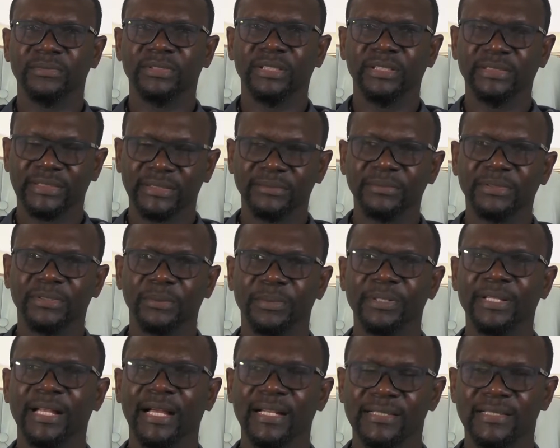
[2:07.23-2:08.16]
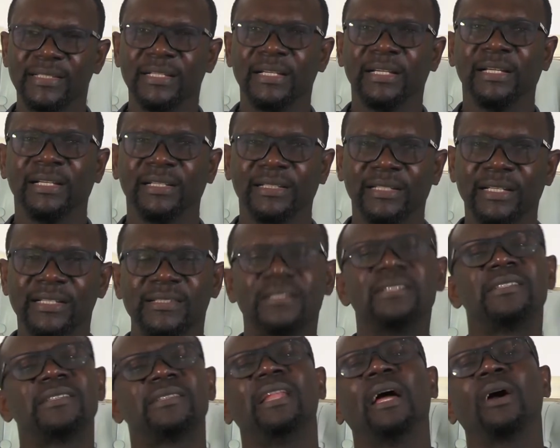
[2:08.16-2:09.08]
this seems to be that there's
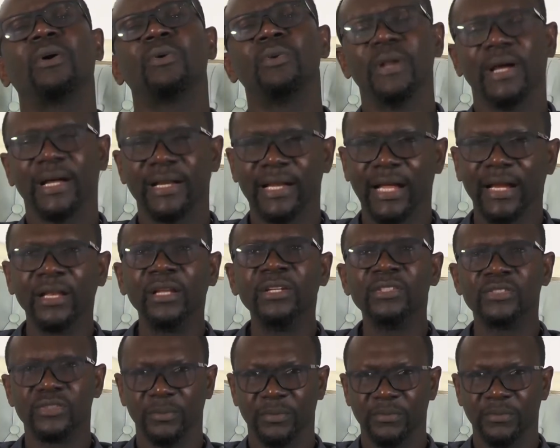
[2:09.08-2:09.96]
this lacuna that needs to